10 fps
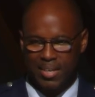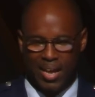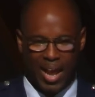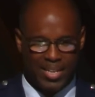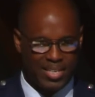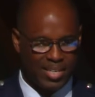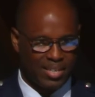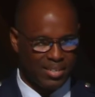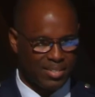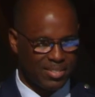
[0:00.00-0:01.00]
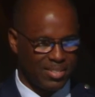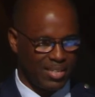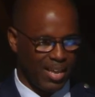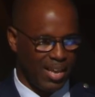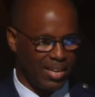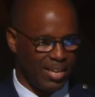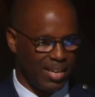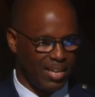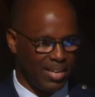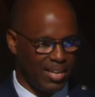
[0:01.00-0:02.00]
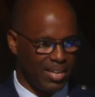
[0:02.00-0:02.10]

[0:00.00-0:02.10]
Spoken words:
ideas and